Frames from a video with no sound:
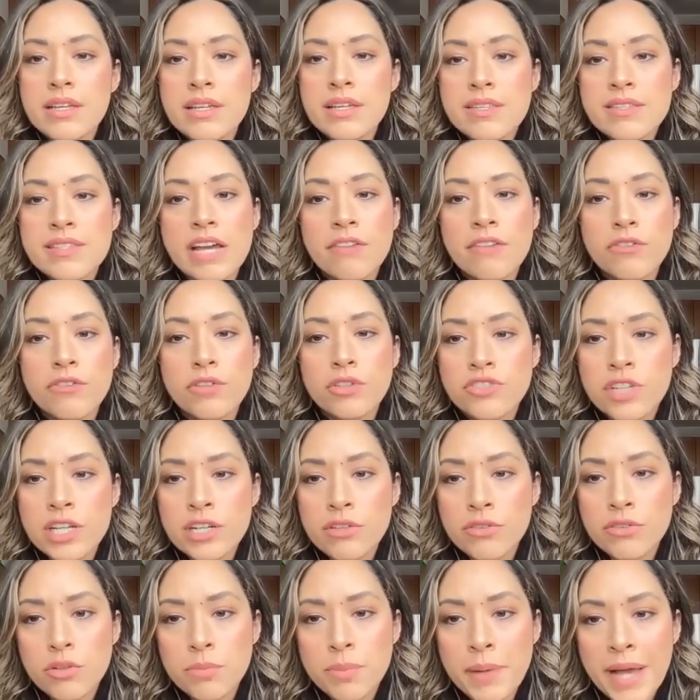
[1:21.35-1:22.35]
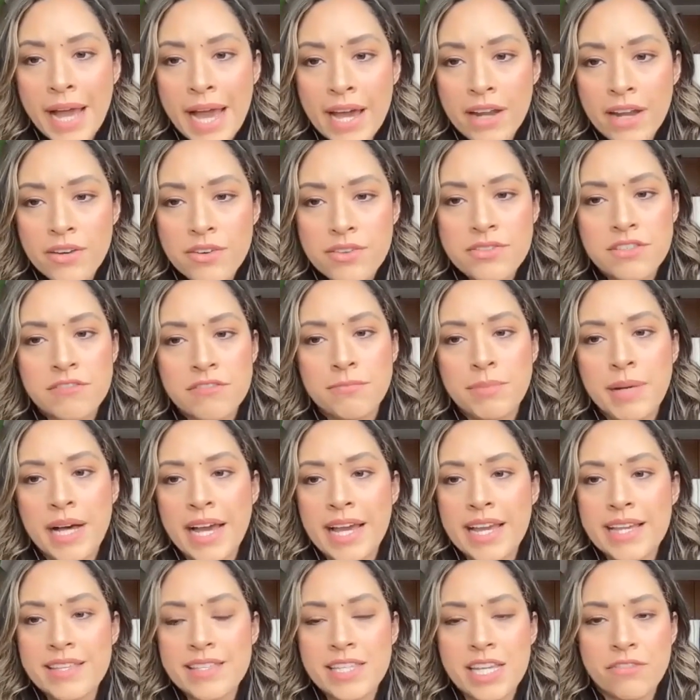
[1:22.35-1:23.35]
Several general patterns of
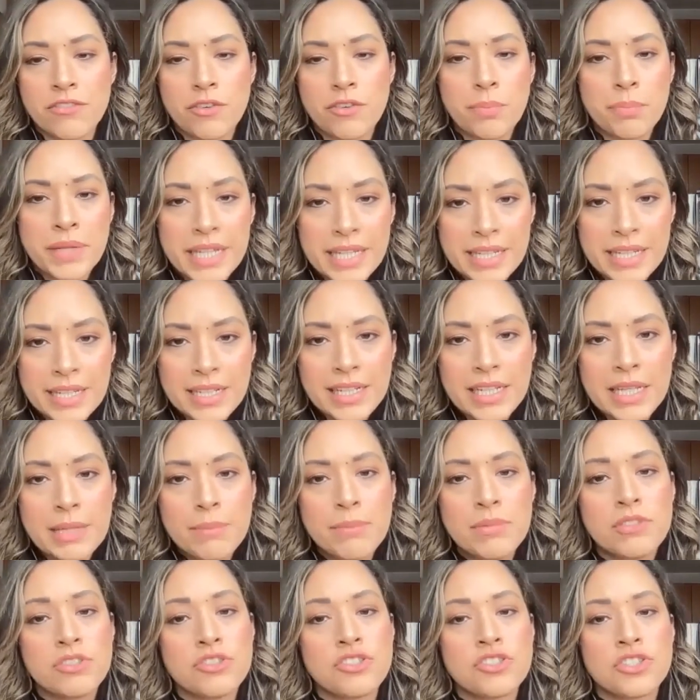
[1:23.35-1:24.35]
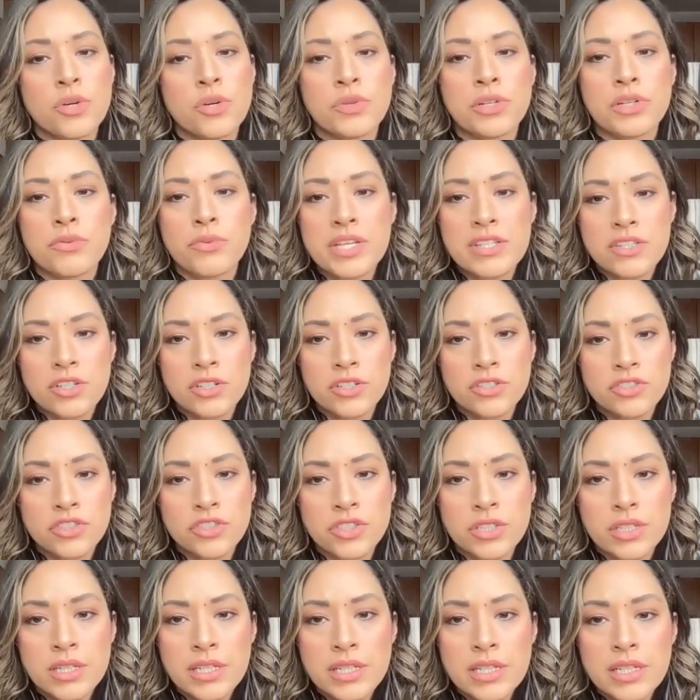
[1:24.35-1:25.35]
bias have repeatedly been shown in
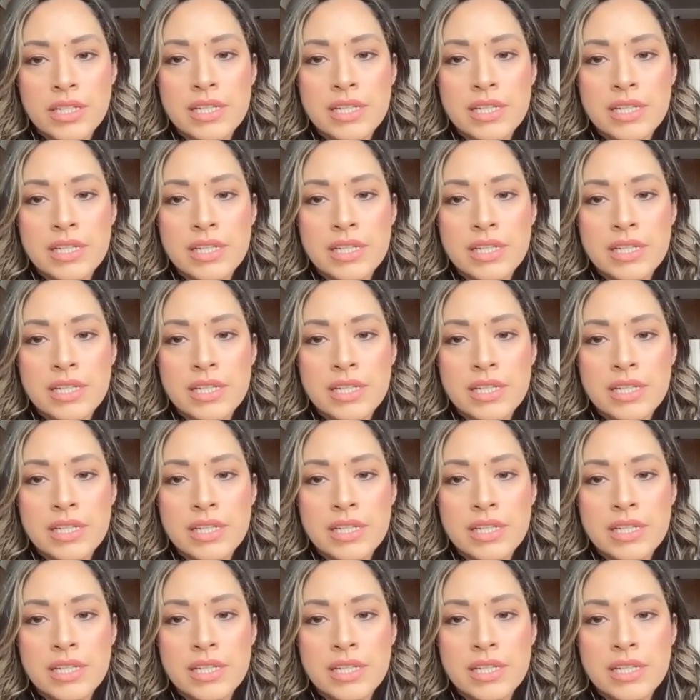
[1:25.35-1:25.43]
research,